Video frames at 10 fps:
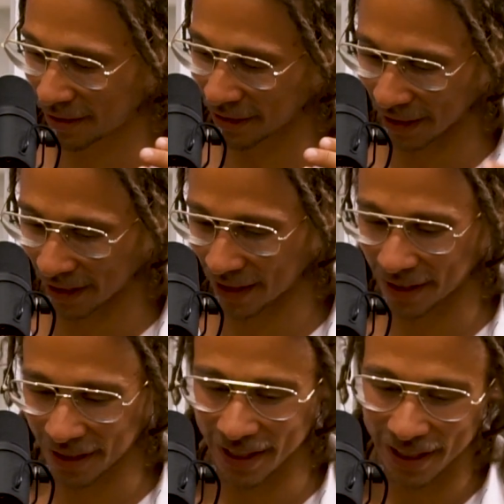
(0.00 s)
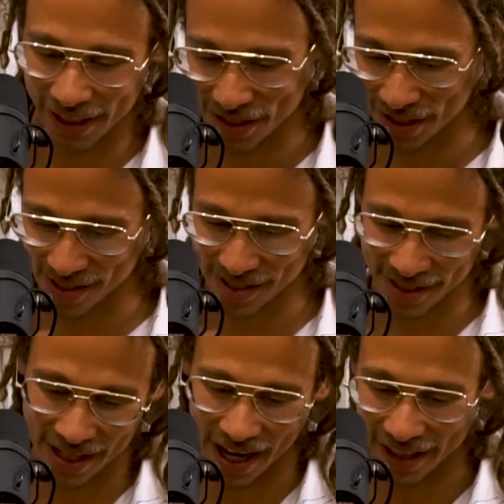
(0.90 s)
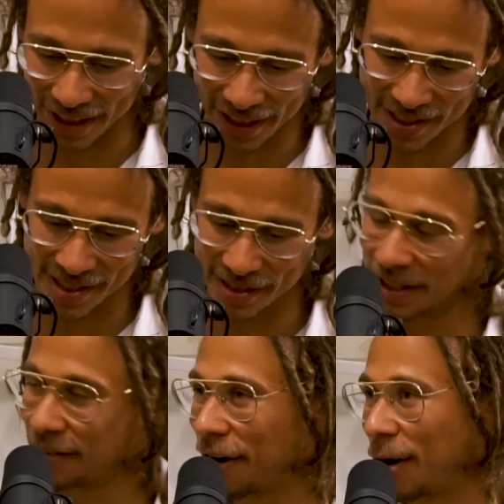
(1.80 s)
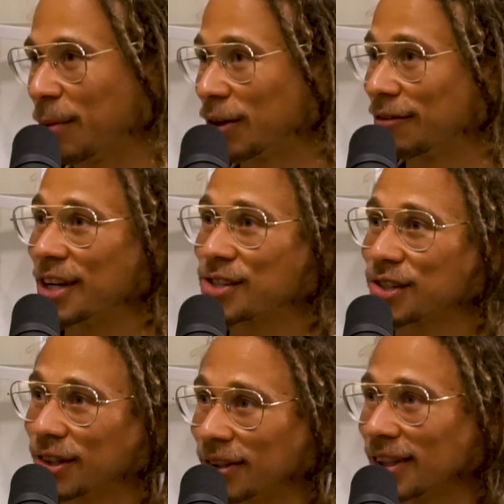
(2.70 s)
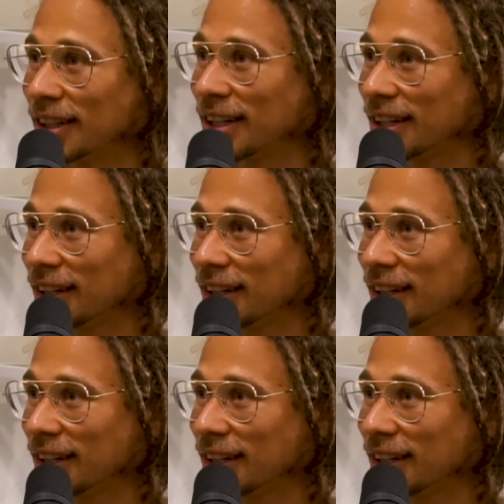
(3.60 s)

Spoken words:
like, it's just, I think it's very motivational, you know?